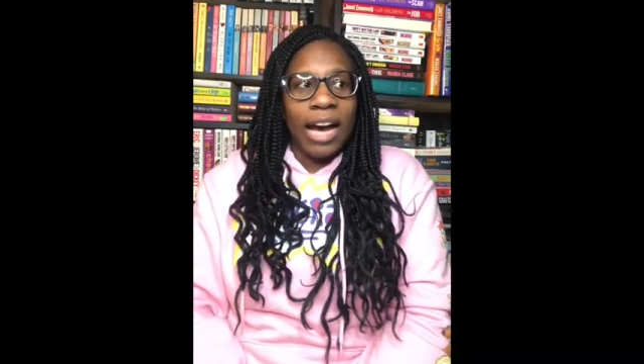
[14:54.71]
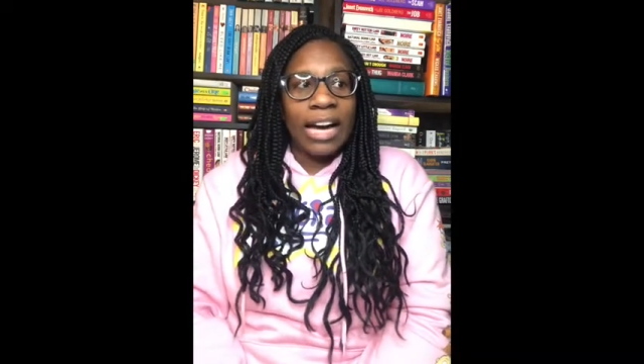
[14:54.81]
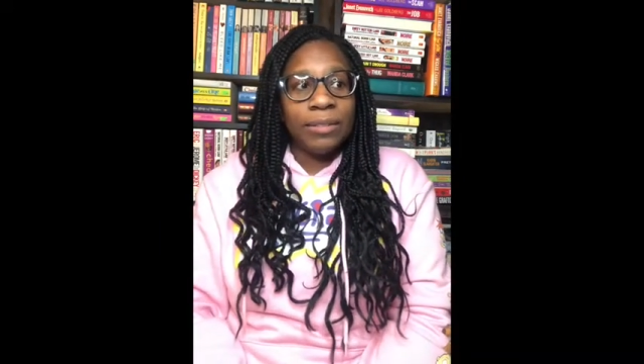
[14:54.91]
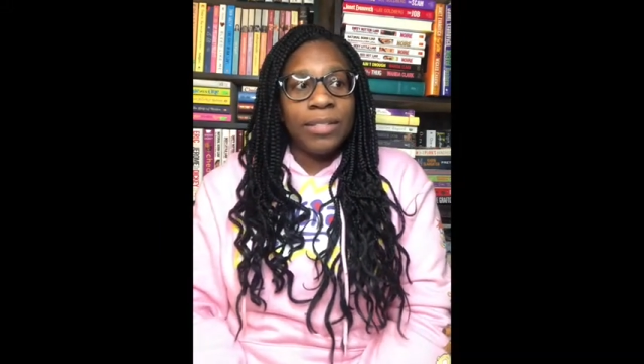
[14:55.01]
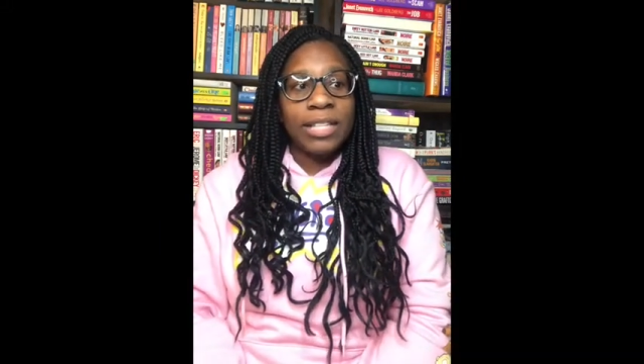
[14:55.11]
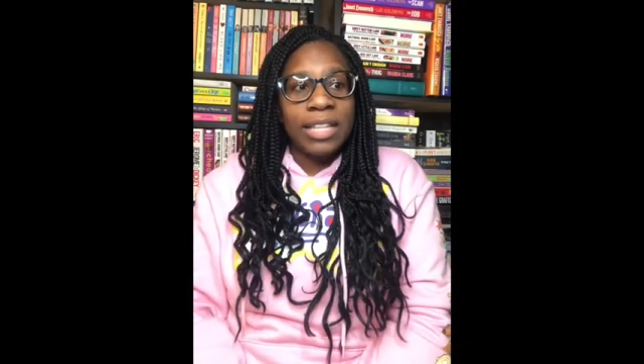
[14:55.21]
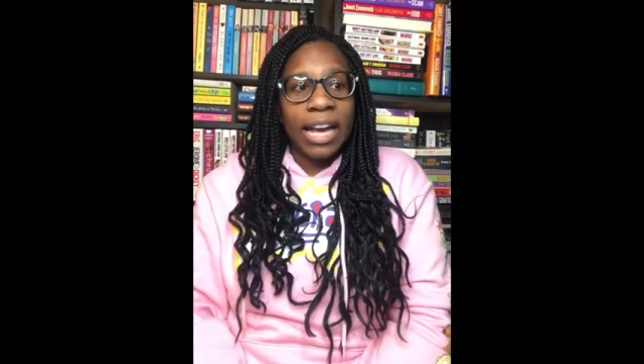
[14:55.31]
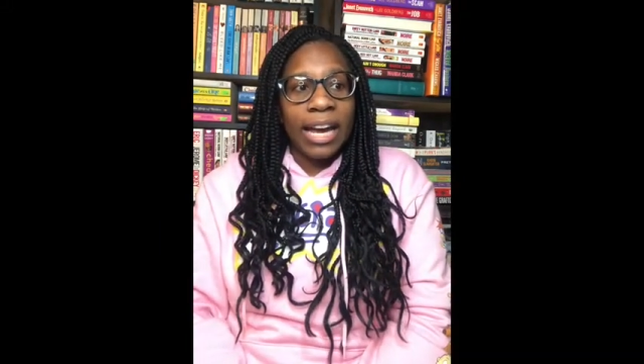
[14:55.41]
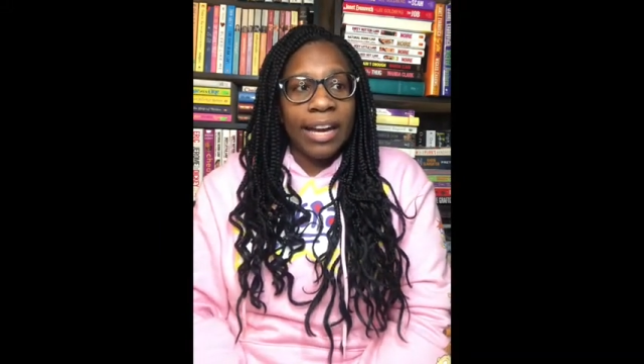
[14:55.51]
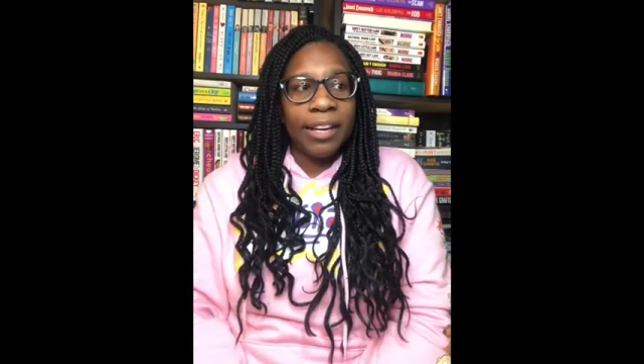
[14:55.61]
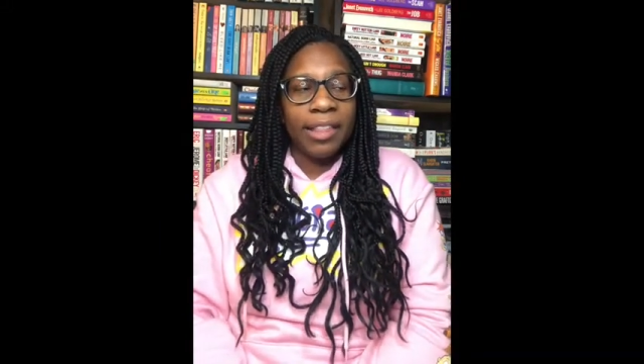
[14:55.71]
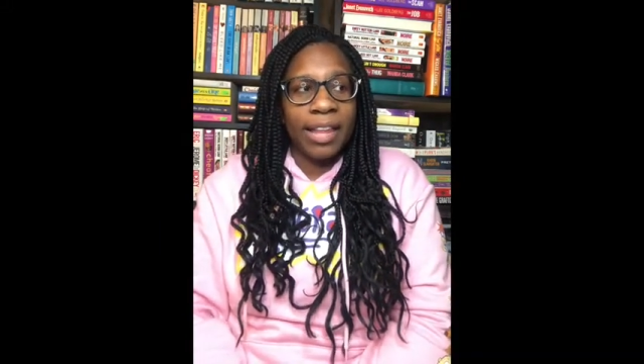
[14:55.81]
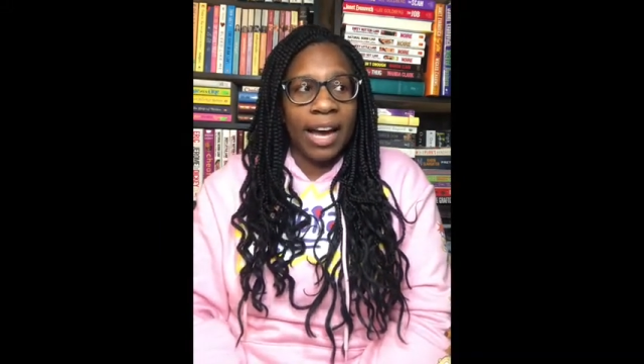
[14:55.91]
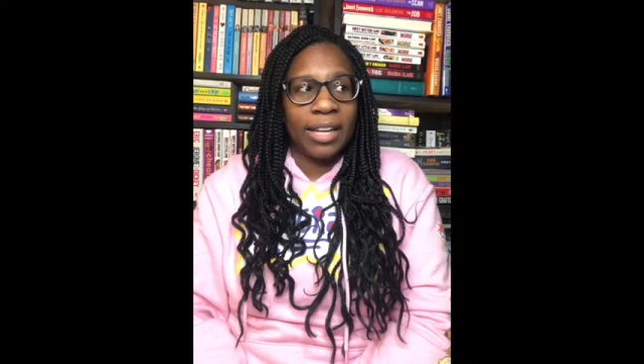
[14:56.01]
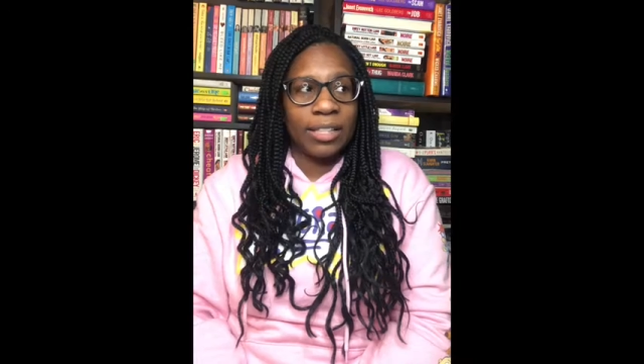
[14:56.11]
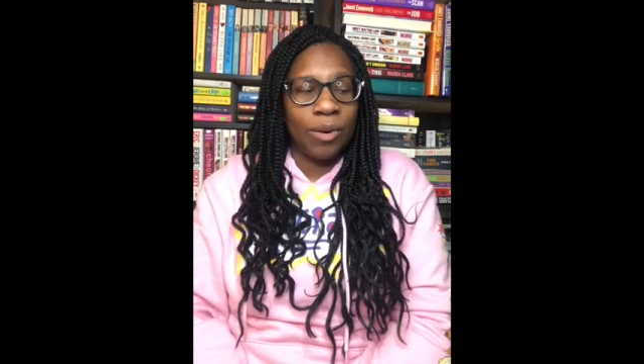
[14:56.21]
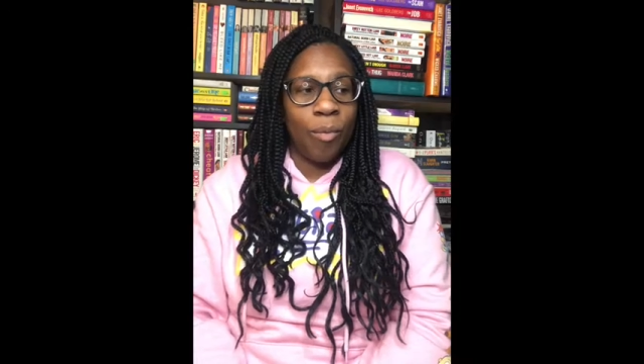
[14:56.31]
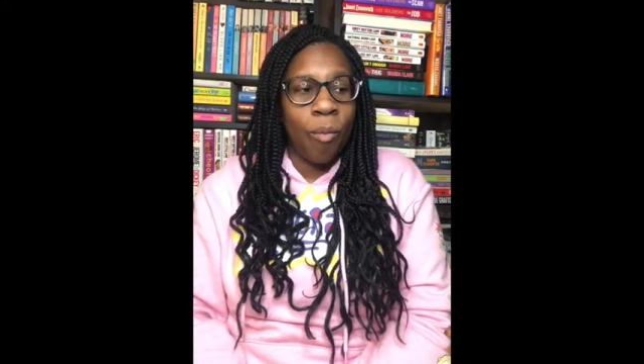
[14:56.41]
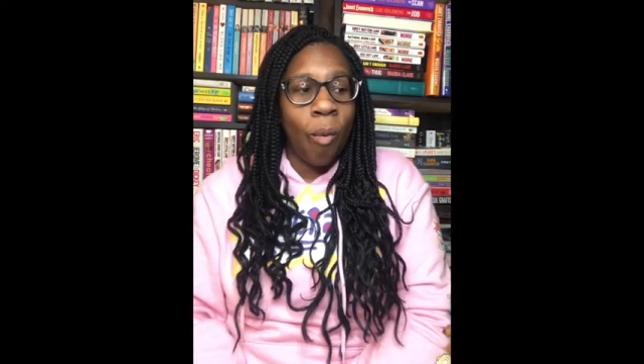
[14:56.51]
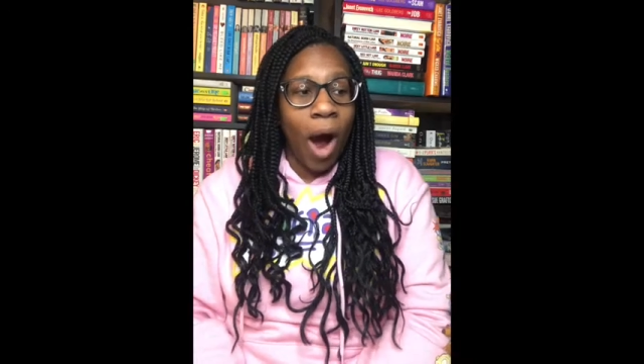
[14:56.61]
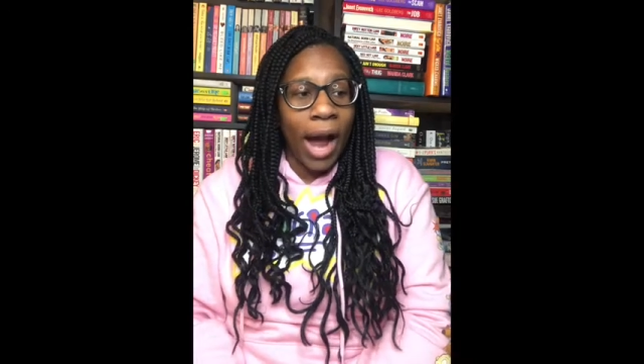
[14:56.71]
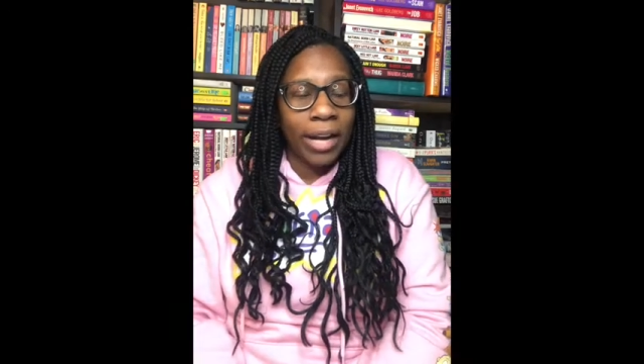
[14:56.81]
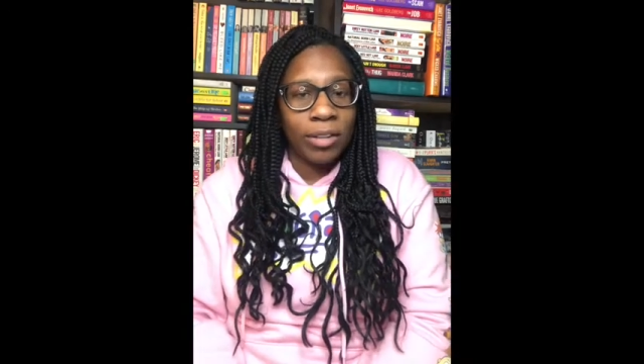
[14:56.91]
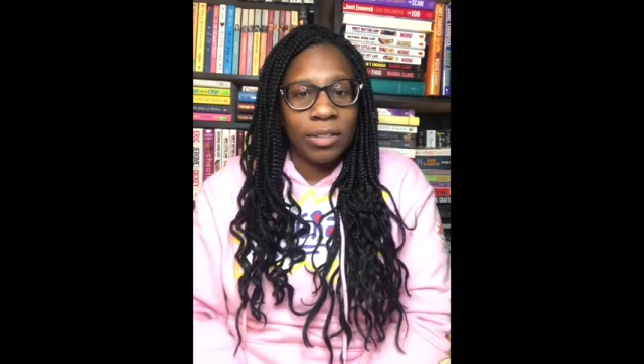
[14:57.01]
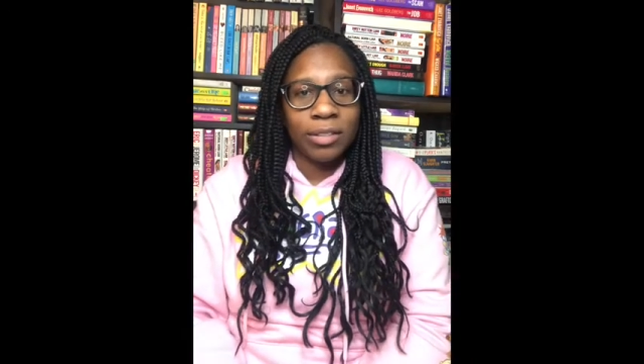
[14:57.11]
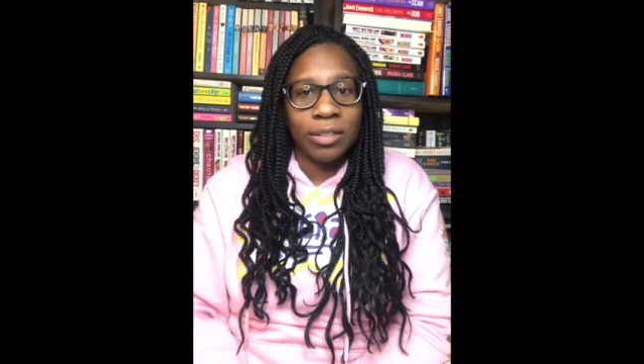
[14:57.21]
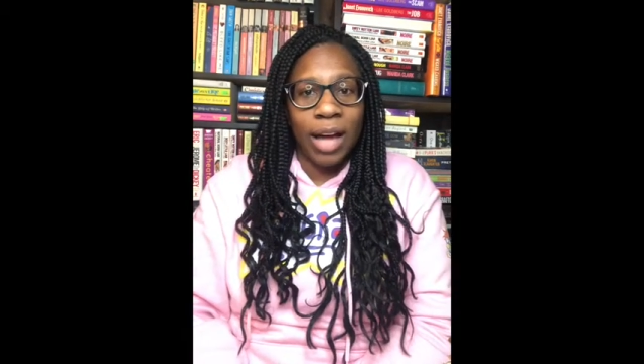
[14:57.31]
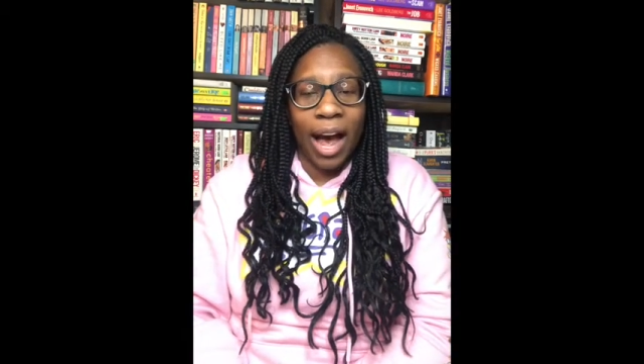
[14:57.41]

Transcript: I will say that while